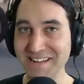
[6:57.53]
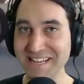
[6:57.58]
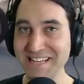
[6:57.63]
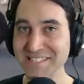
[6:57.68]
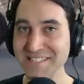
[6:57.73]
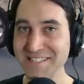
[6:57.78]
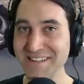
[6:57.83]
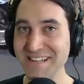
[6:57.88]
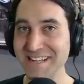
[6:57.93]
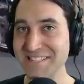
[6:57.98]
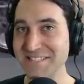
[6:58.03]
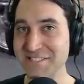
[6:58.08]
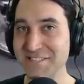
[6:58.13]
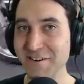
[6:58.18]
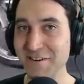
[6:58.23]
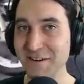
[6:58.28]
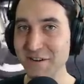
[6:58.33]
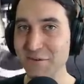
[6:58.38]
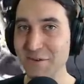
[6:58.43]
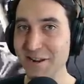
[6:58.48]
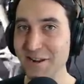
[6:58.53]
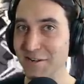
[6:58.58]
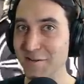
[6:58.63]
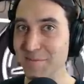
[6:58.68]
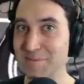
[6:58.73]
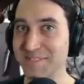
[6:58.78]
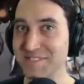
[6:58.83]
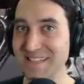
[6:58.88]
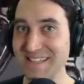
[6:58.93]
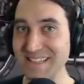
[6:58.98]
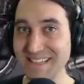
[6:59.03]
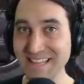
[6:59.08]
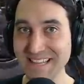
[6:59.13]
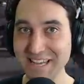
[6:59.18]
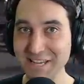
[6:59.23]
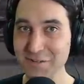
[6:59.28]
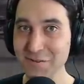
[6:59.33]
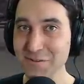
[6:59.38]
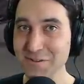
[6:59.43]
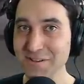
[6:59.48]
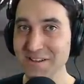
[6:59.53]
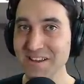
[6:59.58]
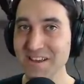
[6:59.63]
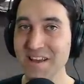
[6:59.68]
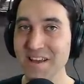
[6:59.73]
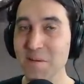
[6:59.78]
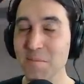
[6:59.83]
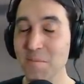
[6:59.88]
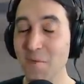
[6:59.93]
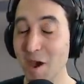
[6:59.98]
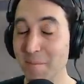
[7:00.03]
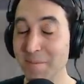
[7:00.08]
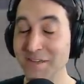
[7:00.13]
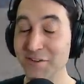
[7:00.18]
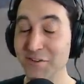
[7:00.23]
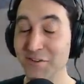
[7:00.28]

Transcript: isn't necessarily 100% legal, might be a